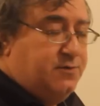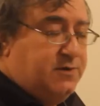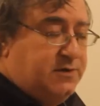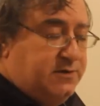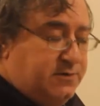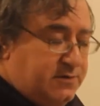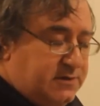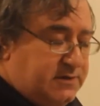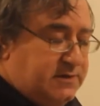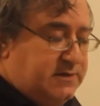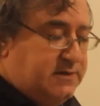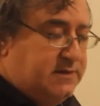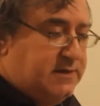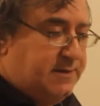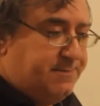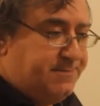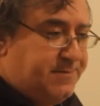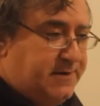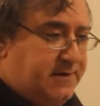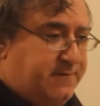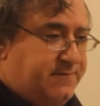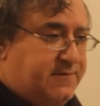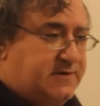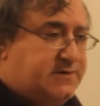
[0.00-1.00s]
we did, the
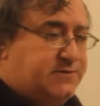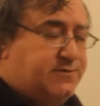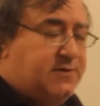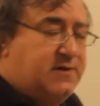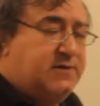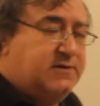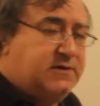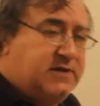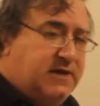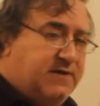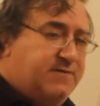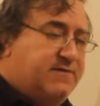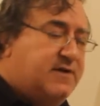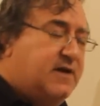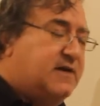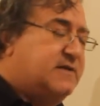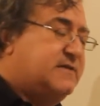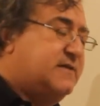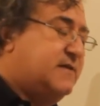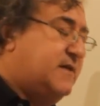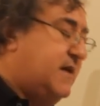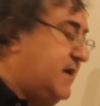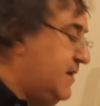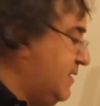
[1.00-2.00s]
previous one gave
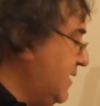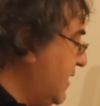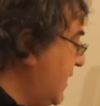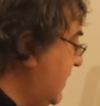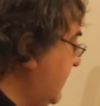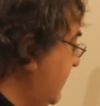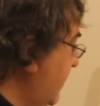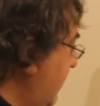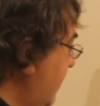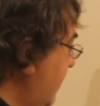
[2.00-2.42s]
us 10, and